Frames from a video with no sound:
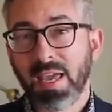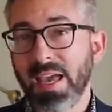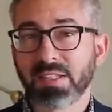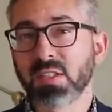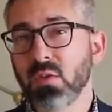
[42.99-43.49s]

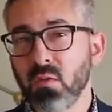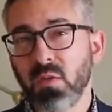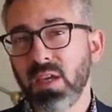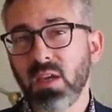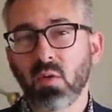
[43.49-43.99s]

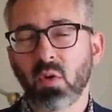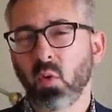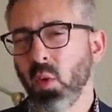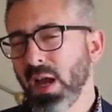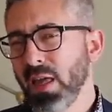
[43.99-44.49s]
SUV or
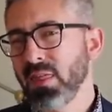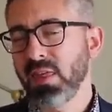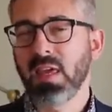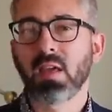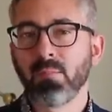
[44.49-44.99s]
what I
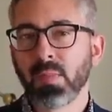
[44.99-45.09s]
think